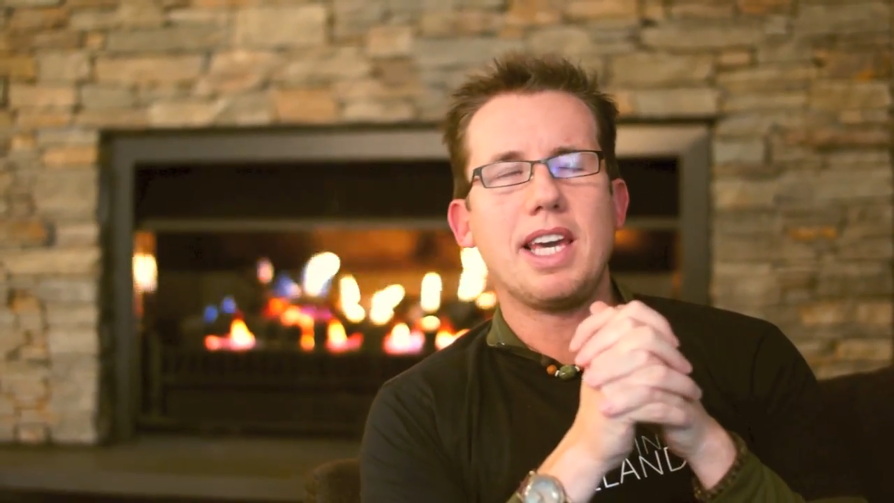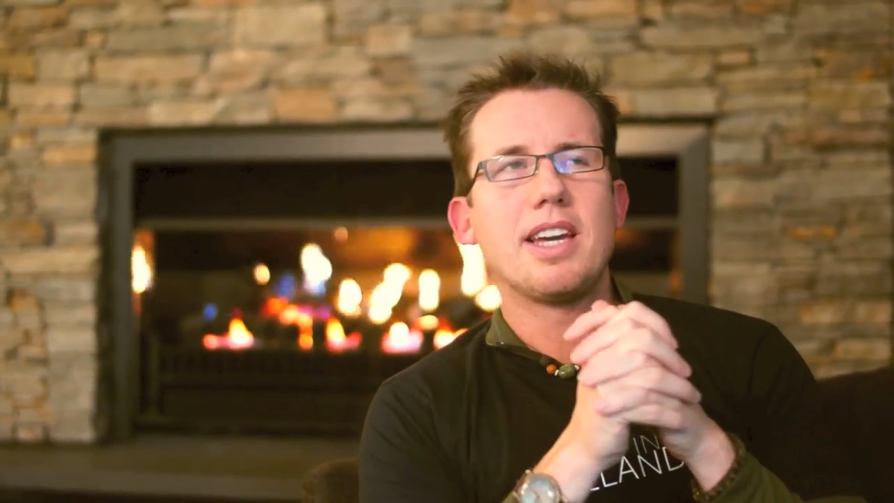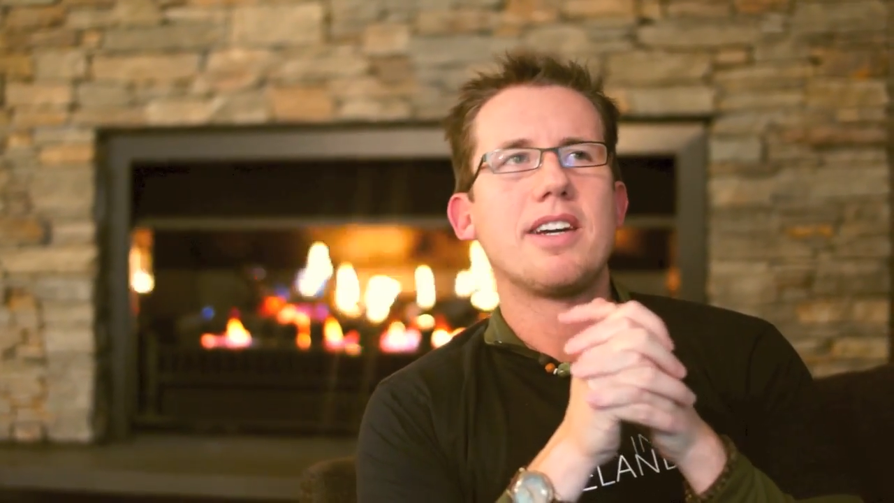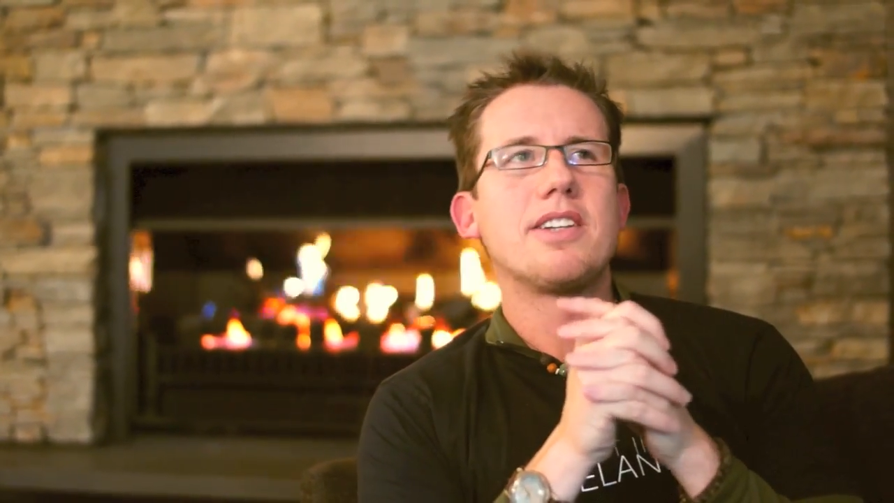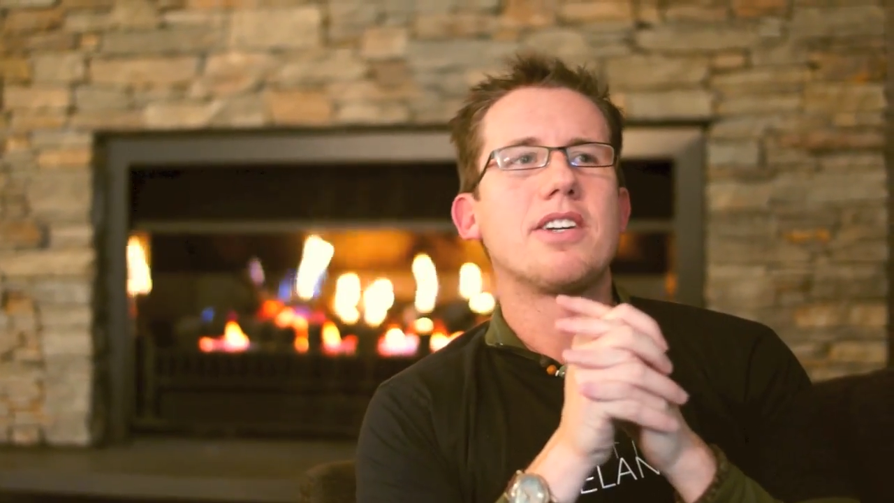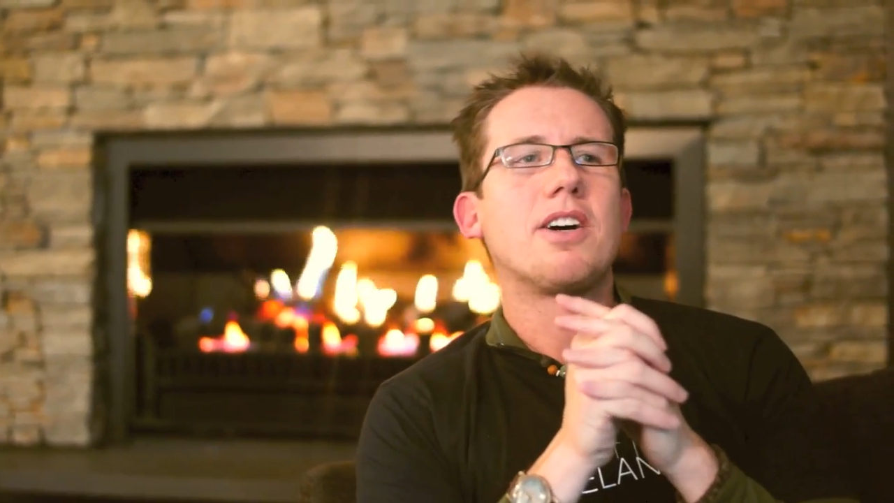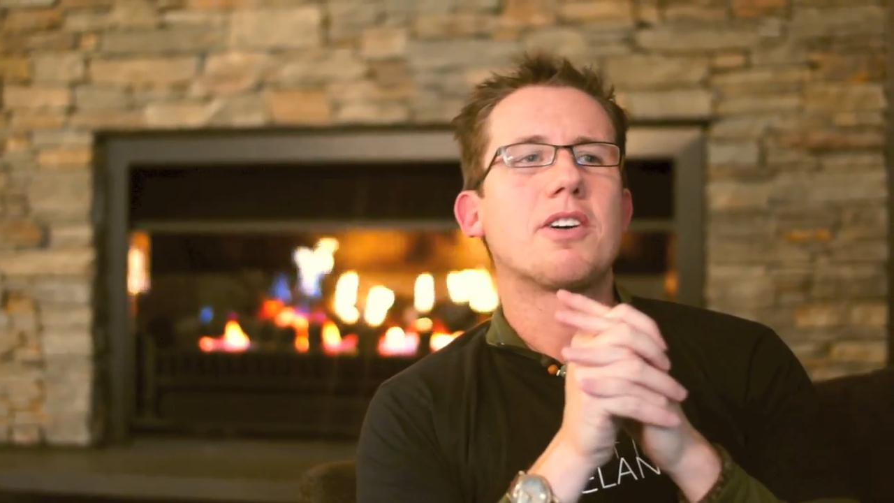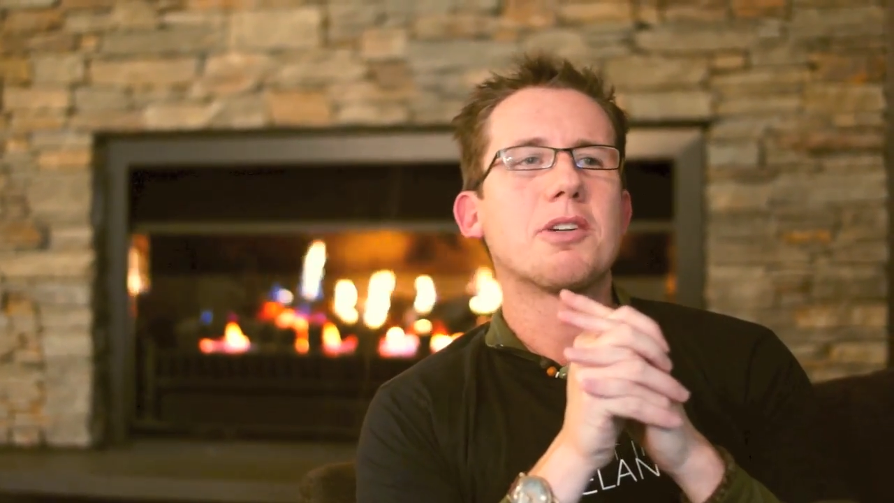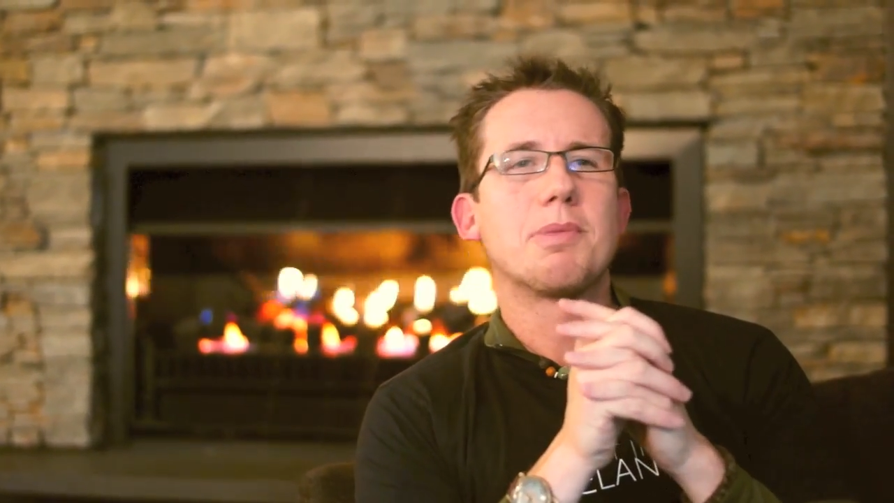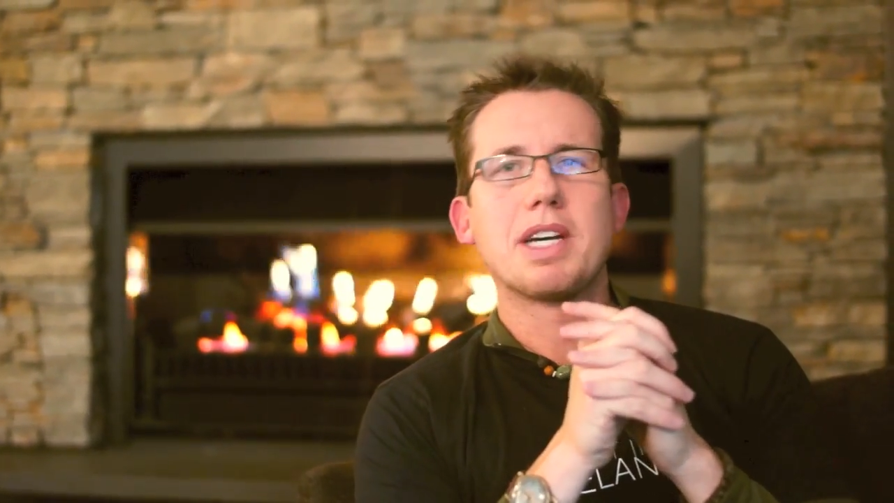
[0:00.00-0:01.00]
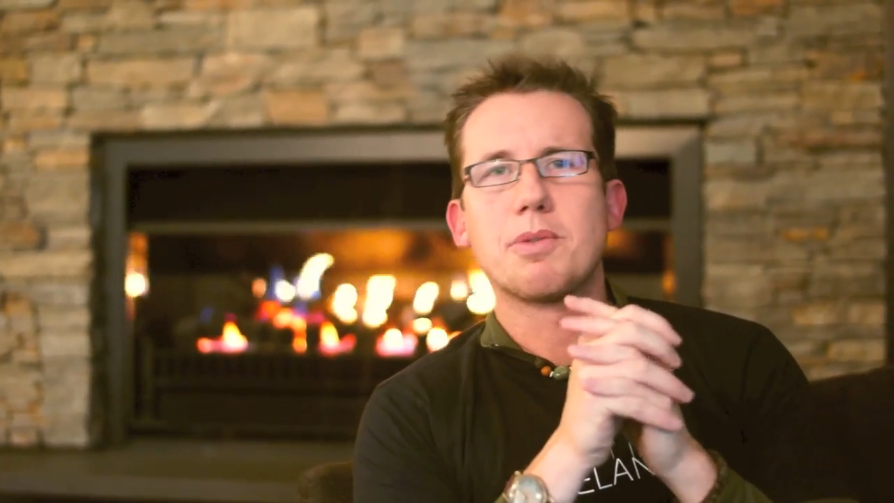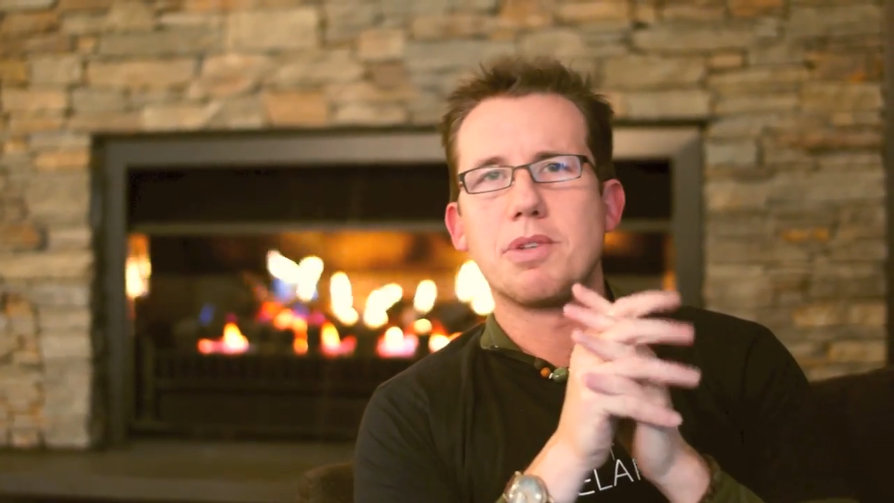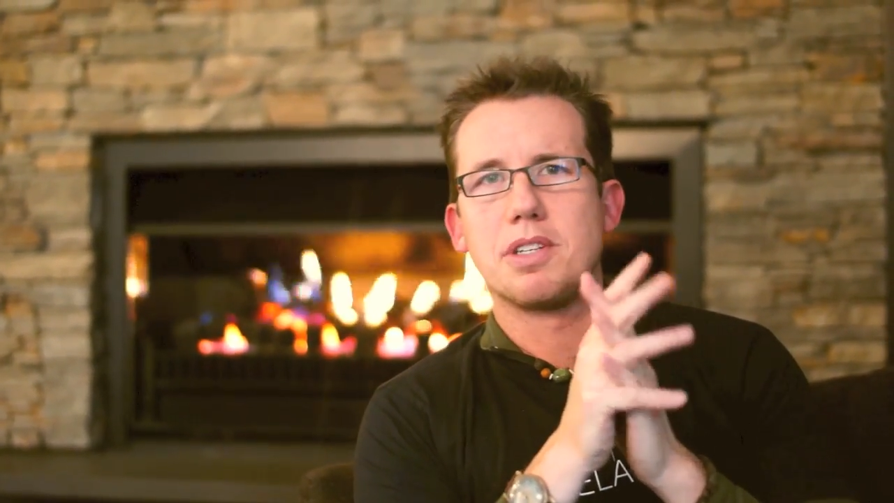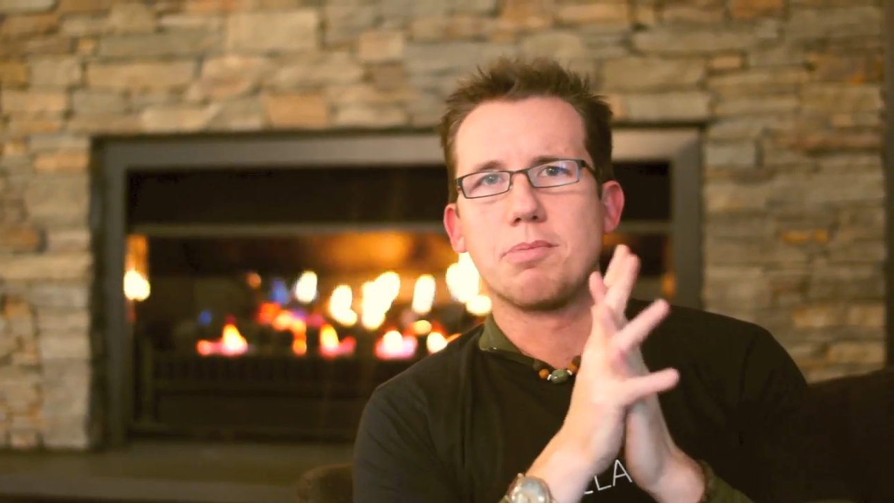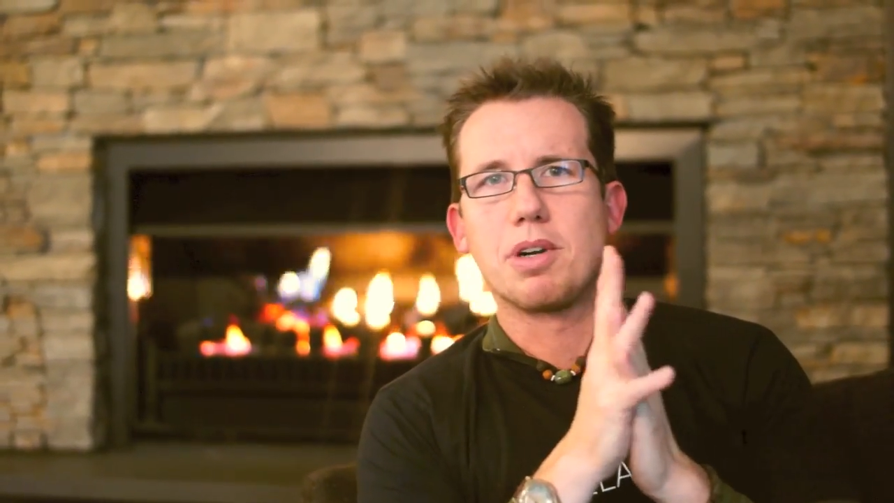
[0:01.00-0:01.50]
and I'll come back with